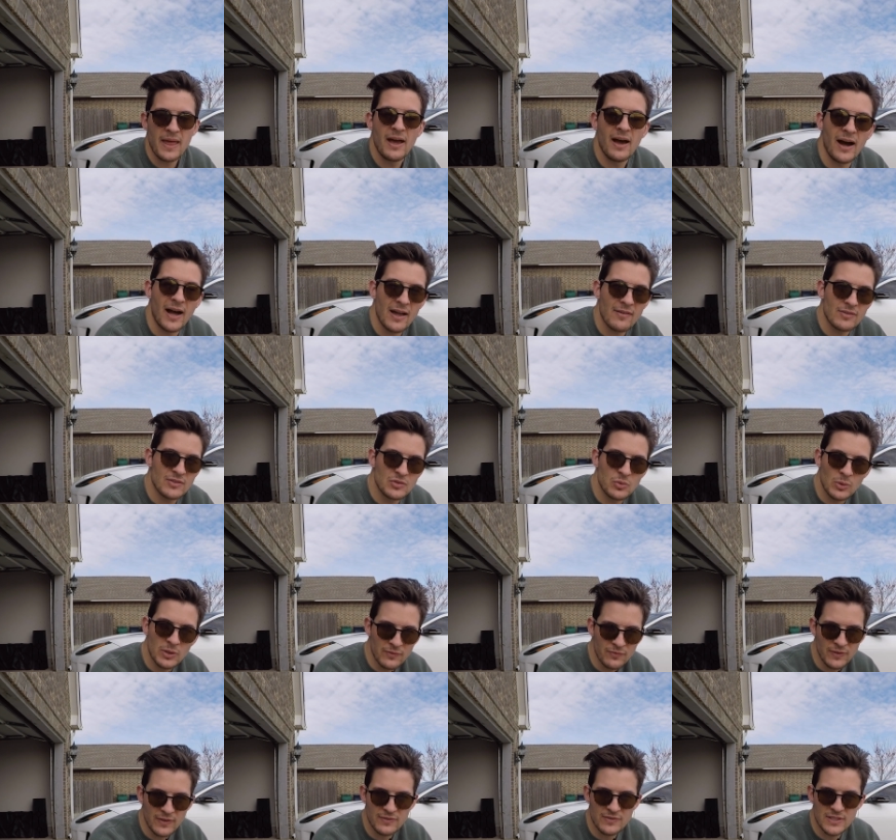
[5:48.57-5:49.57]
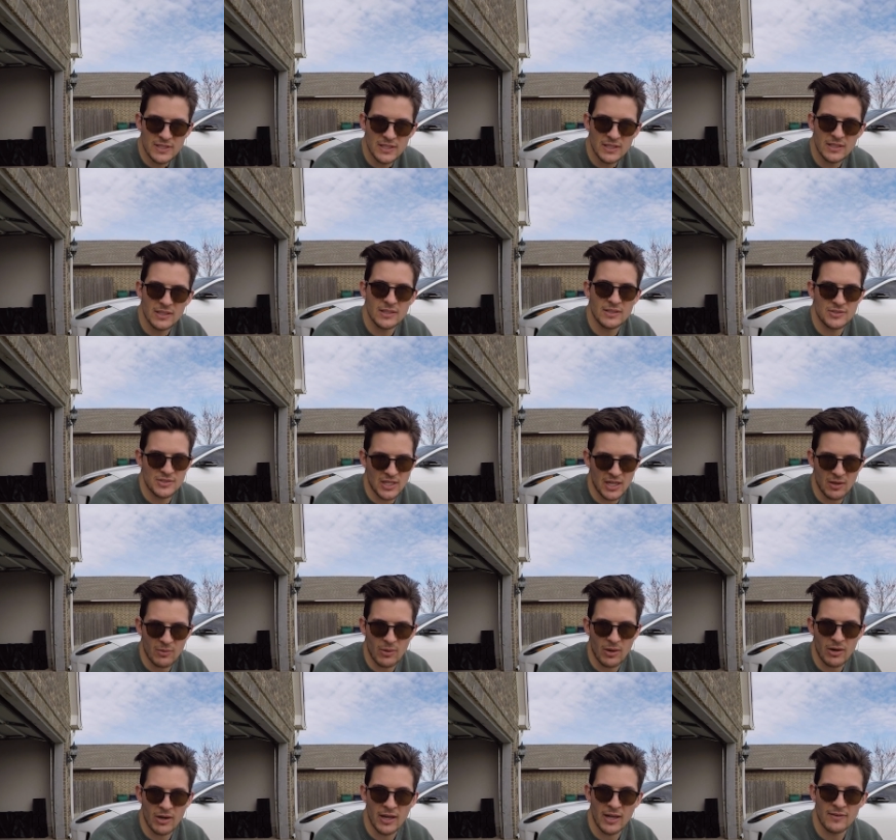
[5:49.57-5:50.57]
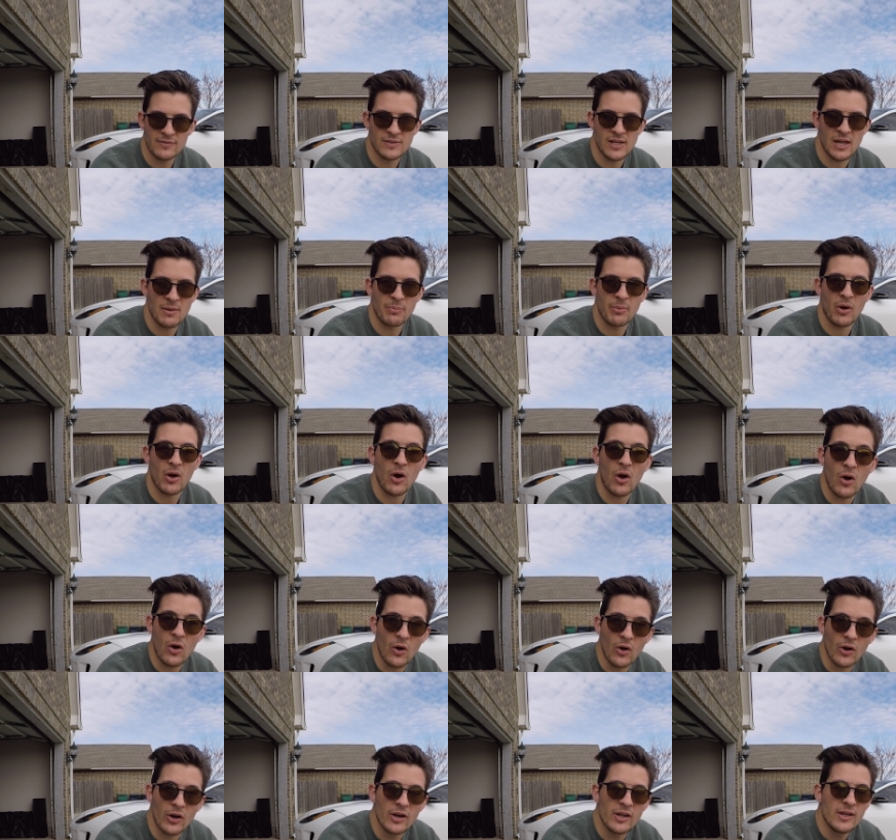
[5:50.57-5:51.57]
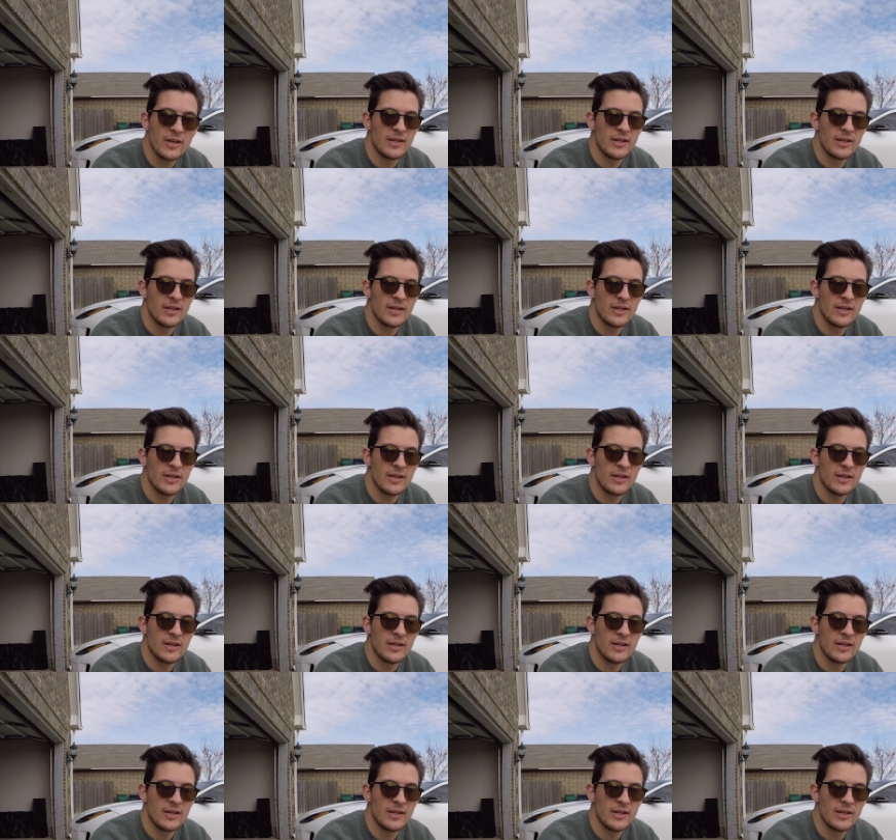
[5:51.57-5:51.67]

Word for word: I have a 2015 Jaguar F-Type R.